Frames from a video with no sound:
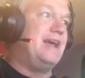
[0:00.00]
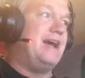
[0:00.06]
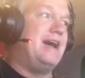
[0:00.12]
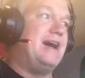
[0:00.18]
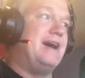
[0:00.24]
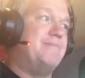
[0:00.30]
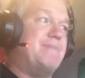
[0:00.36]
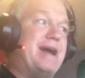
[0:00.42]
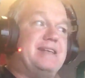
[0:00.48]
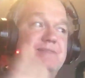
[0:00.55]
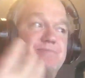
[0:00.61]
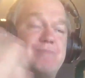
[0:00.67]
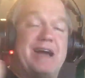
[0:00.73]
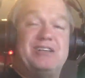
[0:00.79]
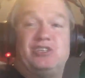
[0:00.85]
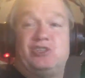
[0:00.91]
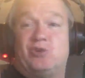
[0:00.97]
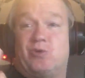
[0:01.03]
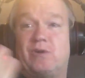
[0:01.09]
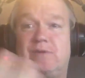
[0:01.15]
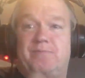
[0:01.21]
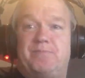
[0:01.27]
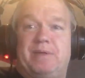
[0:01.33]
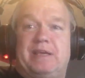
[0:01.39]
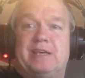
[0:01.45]
My
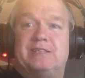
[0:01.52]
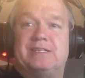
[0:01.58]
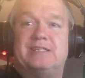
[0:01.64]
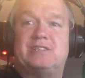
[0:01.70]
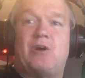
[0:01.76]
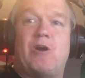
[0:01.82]
story, because it's